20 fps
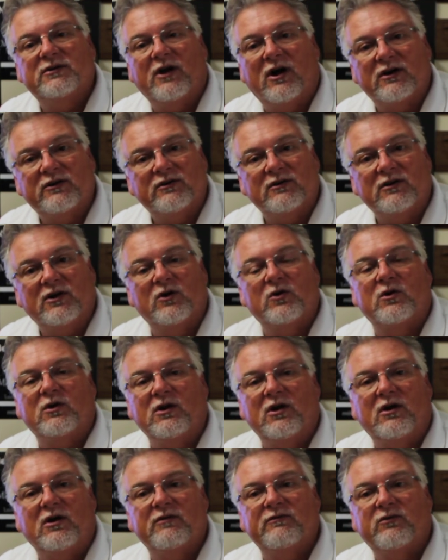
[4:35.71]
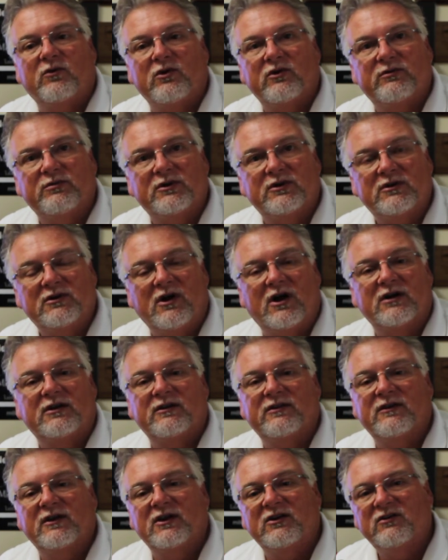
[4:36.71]
Talk to your local law enforcement, talk to
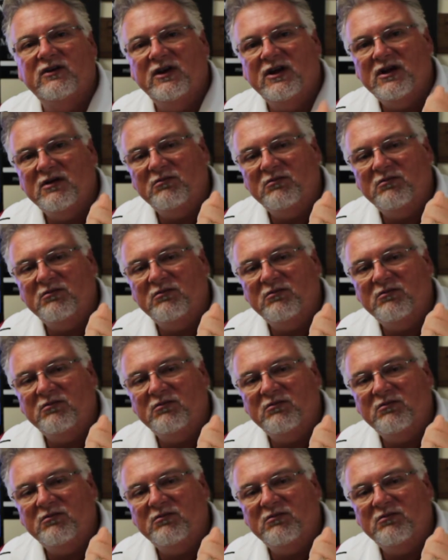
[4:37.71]
things.